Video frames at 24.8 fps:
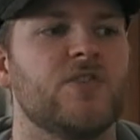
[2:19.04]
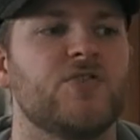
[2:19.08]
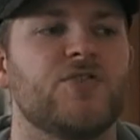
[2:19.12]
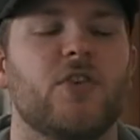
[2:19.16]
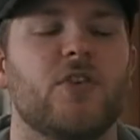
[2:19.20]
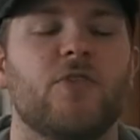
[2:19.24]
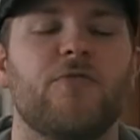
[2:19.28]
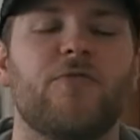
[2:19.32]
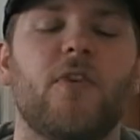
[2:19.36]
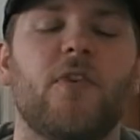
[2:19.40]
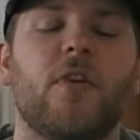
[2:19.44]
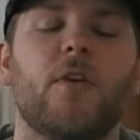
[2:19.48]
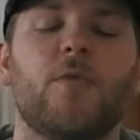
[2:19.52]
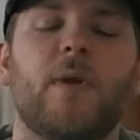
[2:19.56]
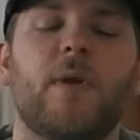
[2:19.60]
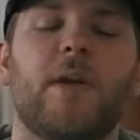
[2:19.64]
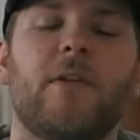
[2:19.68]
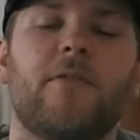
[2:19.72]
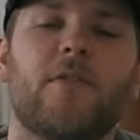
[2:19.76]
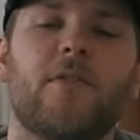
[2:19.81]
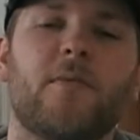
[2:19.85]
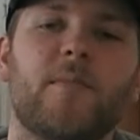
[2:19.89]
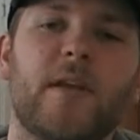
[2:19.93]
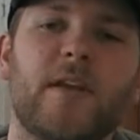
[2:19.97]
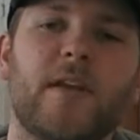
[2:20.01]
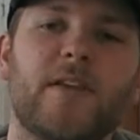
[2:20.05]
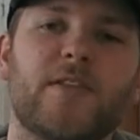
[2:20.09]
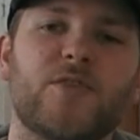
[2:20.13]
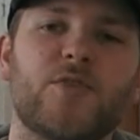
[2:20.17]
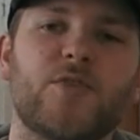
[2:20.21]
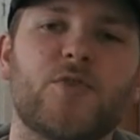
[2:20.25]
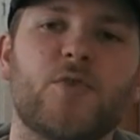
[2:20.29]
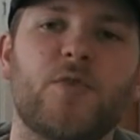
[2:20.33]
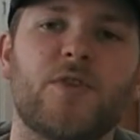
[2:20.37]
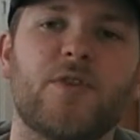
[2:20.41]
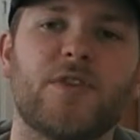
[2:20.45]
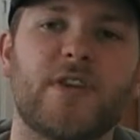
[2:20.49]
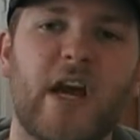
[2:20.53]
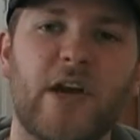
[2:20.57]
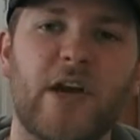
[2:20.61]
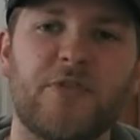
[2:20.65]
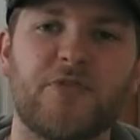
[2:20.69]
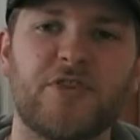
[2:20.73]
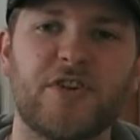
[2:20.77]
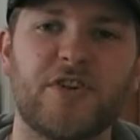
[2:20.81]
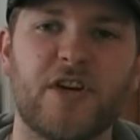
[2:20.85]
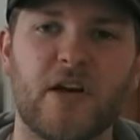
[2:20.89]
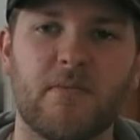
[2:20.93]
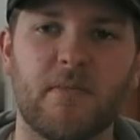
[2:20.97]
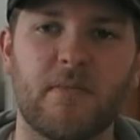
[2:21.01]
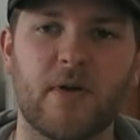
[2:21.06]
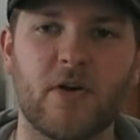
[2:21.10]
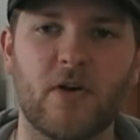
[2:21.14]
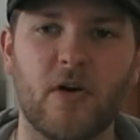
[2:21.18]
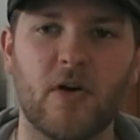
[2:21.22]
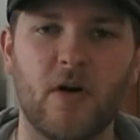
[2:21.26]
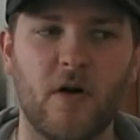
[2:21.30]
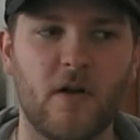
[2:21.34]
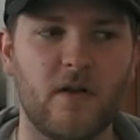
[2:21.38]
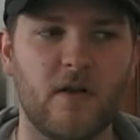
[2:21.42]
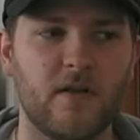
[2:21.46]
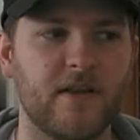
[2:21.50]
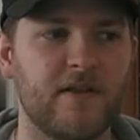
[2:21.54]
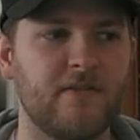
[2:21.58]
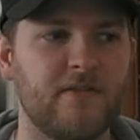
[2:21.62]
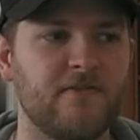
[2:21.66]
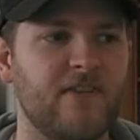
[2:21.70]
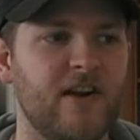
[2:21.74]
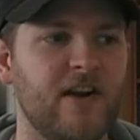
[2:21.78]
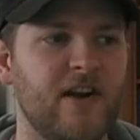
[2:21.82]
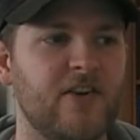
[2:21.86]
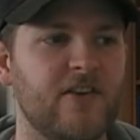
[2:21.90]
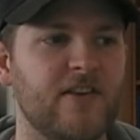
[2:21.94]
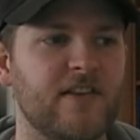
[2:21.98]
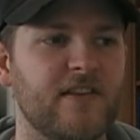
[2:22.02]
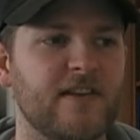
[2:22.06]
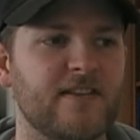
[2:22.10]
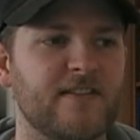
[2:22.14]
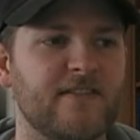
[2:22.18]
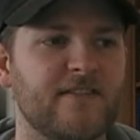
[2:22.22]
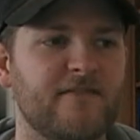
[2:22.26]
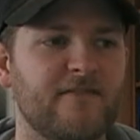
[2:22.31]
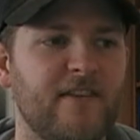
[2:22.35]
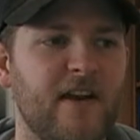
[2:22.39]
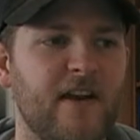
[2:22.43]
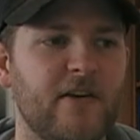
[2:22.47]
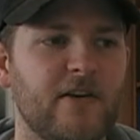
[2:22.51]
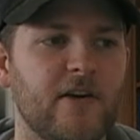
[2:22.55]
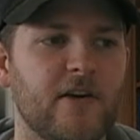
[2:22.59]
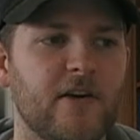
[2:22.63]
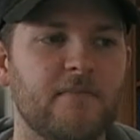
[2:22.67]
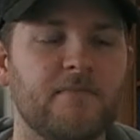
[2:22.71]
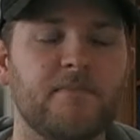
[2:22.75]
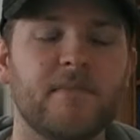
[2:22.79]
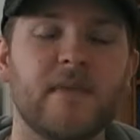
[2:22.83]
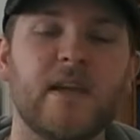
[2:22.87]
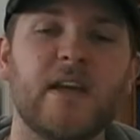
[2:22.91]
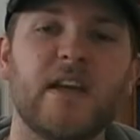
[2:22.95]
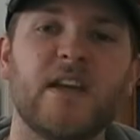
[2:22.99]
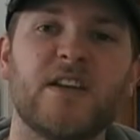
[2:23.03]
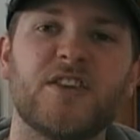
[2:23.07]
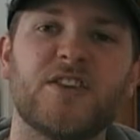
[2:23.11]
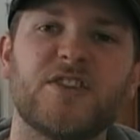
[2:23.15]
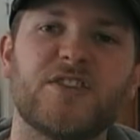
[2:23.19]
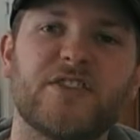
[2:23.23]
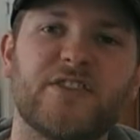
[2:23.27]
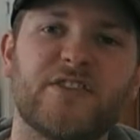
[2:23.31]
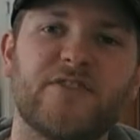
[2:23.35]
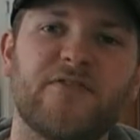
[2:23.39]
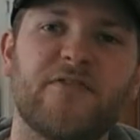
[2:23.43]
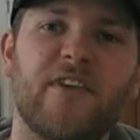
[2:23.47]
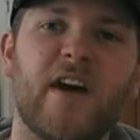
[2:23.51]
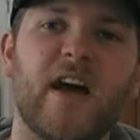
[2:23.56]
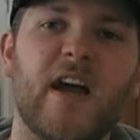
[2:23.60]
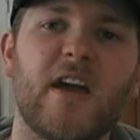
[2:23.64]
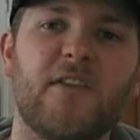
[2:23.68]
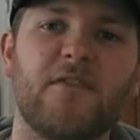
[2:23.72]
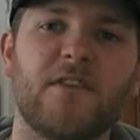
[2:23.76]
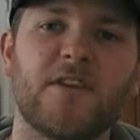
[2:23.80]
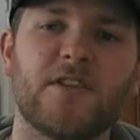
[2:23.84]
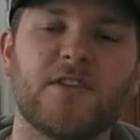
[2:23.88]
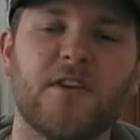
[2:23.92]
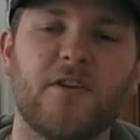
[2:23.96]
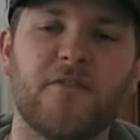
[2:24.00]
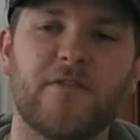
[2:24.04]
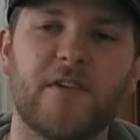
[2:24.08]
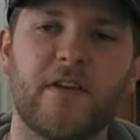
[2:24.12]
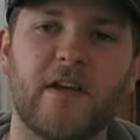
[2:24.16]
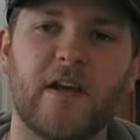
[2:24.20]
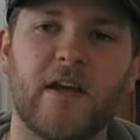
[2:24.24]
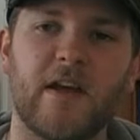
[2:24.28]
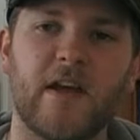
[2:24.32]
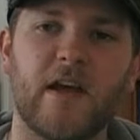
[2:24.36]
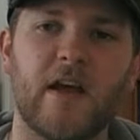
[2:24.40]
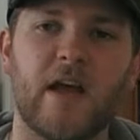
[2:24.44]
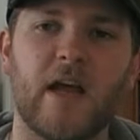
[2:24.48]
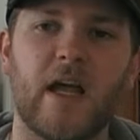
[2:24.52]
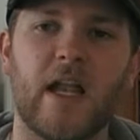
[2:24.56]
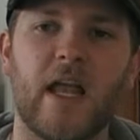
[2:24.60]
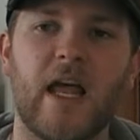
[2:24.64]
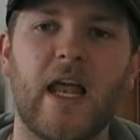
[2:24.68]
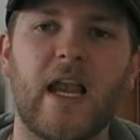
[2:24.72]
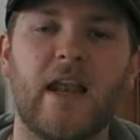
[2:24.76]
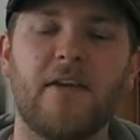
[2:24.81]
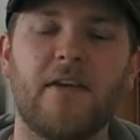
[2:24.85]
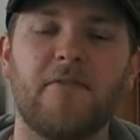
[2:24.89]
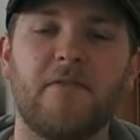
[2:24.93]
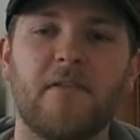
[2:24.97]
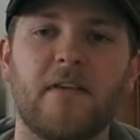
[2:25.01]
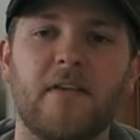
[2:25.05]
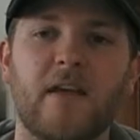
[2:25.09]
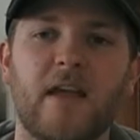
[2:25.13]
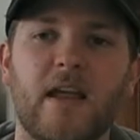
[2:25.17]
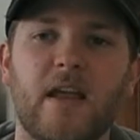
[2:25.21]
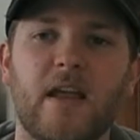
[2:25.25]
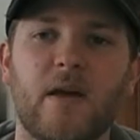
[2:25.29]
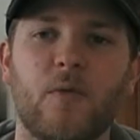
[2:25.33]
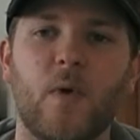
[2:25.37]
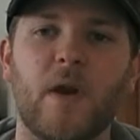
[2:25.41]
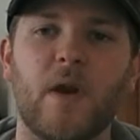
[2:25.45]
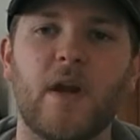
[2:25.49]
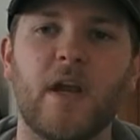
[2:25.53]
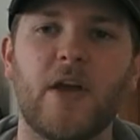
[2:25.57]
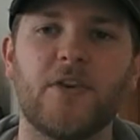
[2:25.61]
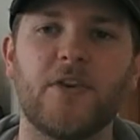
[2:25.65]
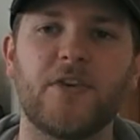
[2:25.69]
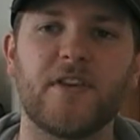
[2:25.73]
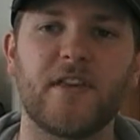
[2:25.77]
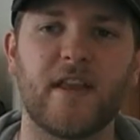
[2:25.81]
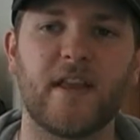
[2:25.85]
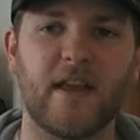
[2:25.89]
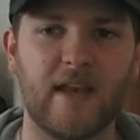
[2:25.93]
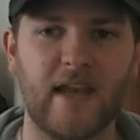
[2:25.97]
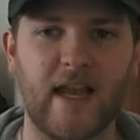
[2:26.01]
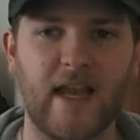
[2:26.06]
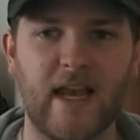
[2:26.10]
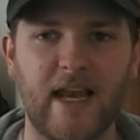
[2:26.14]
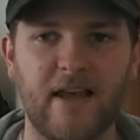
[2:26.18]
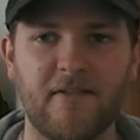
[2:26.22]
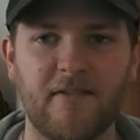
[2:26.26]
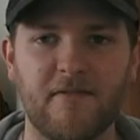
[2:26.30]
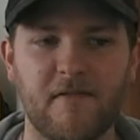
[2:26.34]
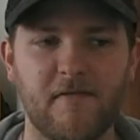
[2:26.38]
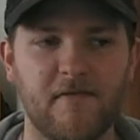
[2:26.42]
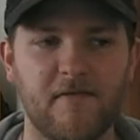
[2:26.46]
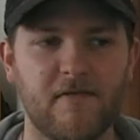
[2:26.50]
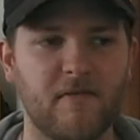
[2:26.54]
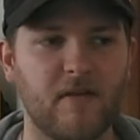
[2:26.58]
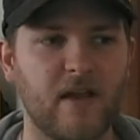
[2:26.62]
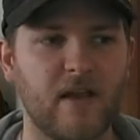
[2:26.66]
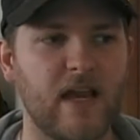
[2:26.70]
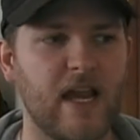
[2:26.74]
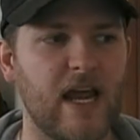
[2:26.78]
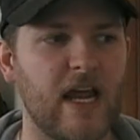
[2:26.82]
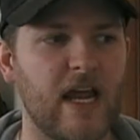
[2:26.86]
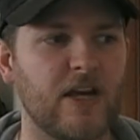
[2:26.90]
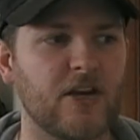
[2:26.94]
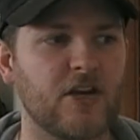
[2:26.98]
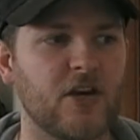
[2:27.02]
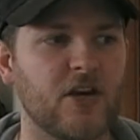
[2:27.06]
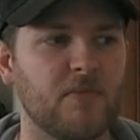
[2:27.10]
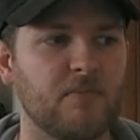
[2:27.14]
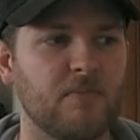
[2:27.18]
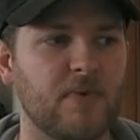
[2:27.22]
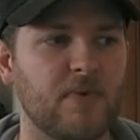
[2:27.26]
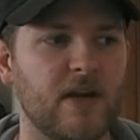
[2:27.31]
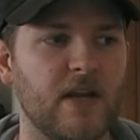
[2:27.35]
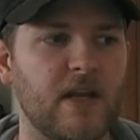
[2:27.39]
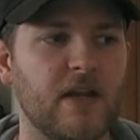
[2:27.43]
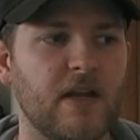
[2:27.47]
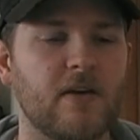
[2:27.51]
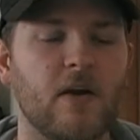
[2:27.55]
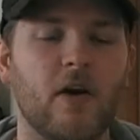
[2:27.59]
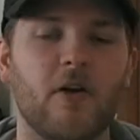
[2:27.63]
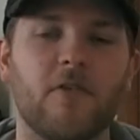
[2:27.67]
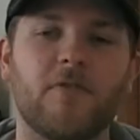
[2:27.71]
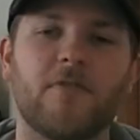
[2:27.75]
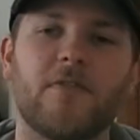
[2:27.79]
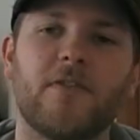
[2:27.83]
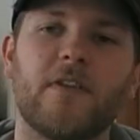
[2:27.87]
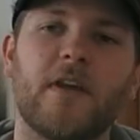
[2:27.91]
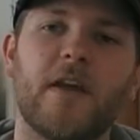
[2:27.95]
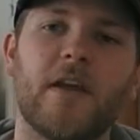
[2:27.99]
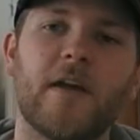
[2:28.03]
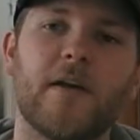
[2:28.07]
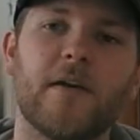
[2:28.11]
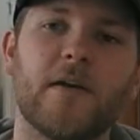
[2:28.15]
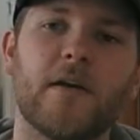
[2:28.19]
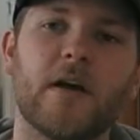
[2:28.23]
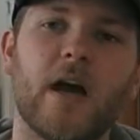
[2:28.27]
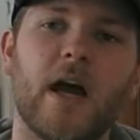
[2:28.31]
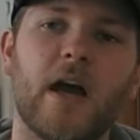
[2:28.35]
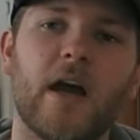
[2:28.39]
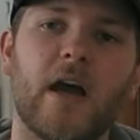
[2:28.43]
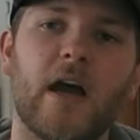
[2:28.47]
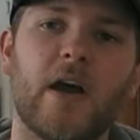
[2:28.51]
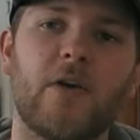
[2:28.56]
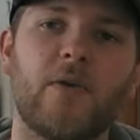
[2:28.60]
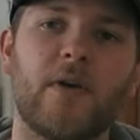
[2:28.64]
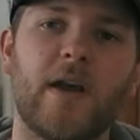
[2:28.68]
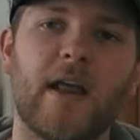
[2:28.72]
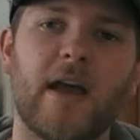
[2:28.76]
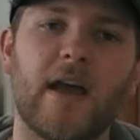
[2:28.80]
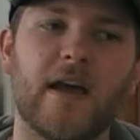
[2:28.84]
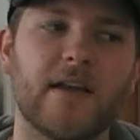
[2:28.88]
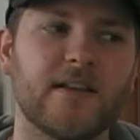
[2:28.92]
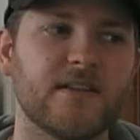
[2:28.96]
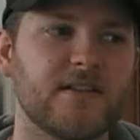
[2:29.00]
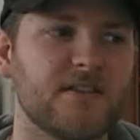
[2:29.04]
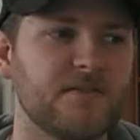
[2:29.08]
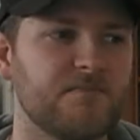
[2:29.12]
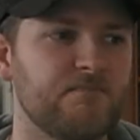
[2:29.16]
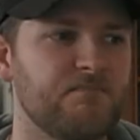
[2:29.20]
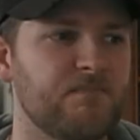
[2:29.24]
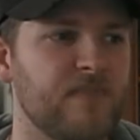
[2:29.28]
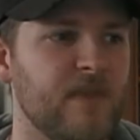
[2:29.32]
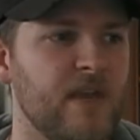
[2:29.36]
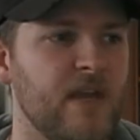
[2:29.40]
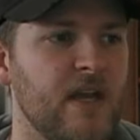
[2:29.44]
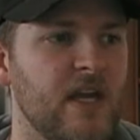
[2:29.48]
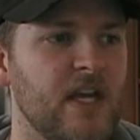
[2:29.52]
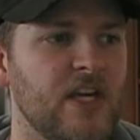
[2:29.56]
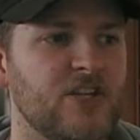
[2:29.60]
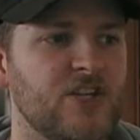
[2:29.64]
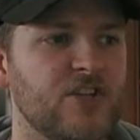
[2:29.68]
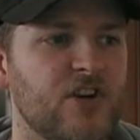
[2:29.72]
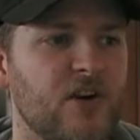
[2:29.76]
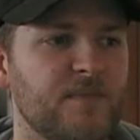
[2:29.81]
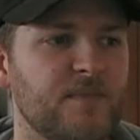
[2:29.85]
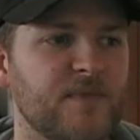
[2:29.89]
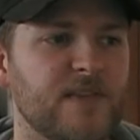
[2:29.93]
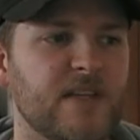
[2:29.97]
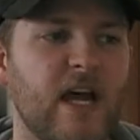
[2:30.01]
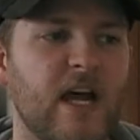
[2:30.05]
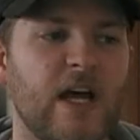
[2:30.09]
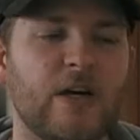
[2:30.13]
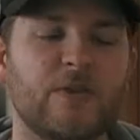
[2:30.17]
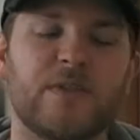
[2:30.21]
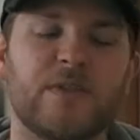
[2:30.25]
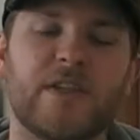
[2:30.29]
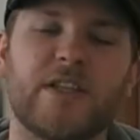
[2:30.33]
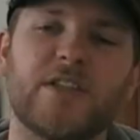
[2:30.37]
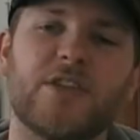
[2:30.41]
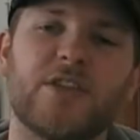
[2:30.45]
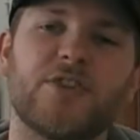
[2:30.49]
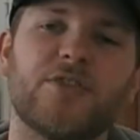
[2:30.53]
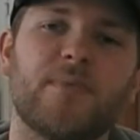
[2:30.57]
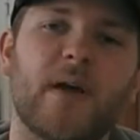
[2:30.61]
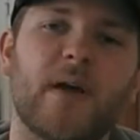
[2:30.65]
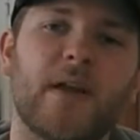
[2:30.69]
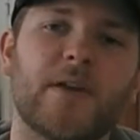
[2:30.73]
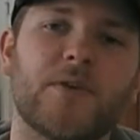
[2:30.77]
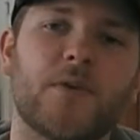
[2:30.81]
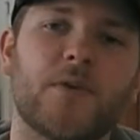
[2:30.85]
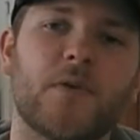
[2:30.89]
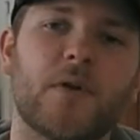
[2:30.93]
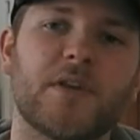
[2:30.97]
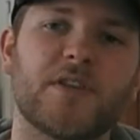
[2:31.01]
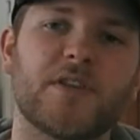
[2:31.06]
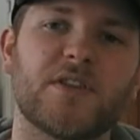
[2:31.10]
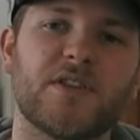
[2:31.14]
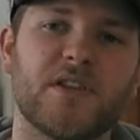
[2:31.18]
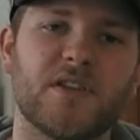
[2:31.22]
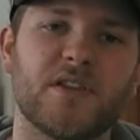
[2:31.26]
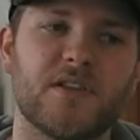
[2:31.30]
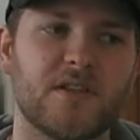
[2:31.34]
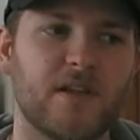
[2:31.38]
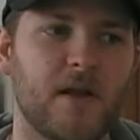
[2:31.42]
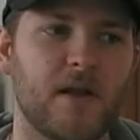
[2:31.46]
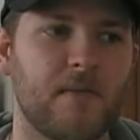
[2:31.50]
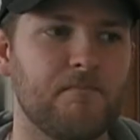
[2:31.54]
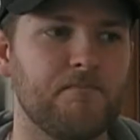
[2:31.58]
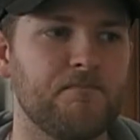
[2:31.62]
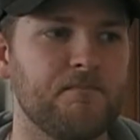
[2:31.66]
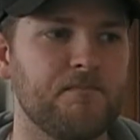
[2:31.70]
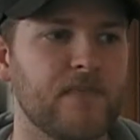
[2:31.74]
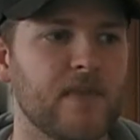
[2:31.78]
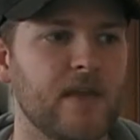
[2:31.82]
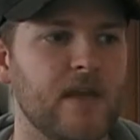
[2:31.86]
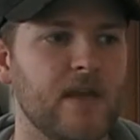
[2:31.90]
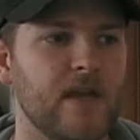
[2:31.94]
So, following from this short underdrama called Veritas Ferrum, the survivors of the 111th clan company of the Iron Hands drops out in the Pandoric system,